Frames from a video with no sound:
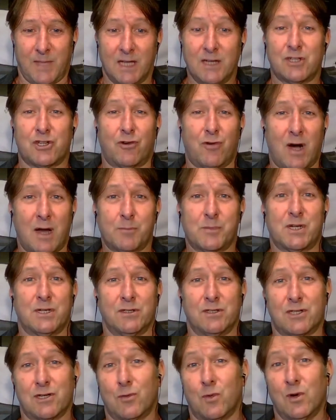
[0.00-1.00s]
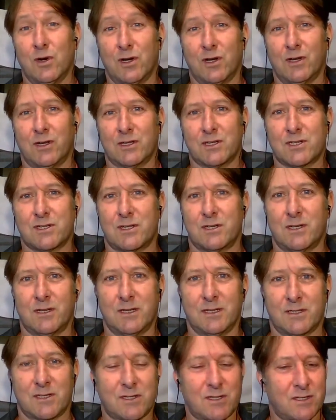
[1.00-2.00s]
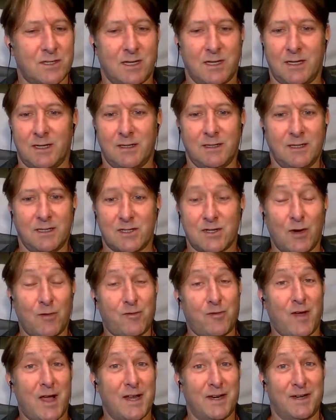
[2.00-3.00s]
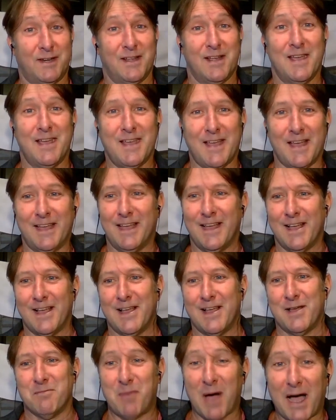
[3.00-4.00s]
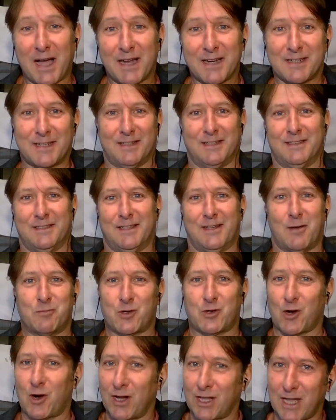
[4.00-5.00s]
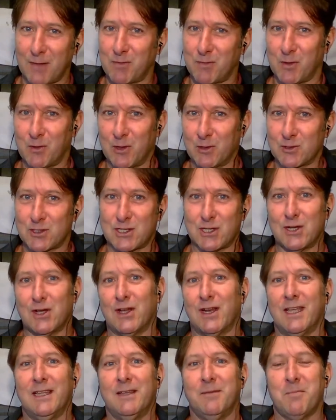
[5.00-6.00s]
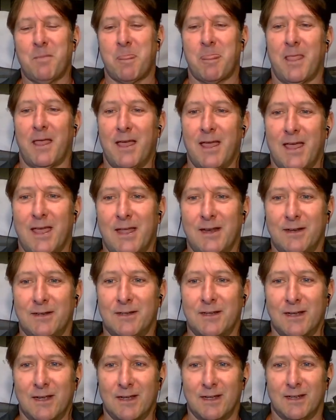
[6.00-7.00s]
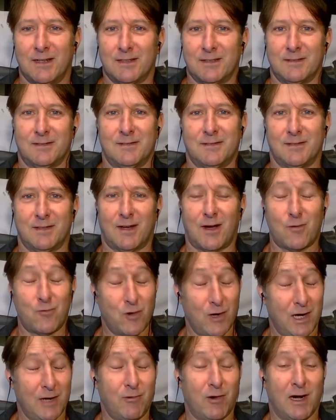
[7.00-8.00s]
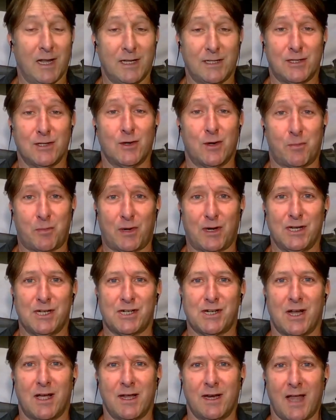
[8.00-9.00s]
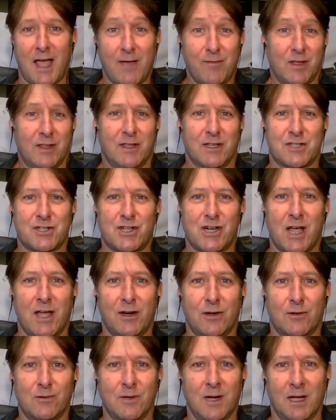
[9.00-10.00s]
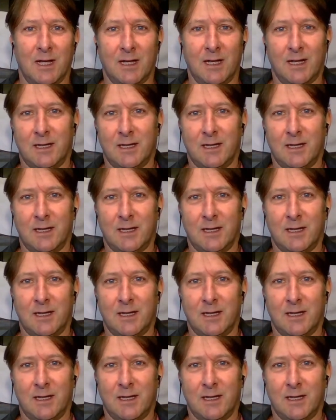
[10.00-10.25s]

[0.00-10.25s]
interruption to works. It's not fun, but I'm trying to keep the wheels turning, and I really, really do appreciate having this channel.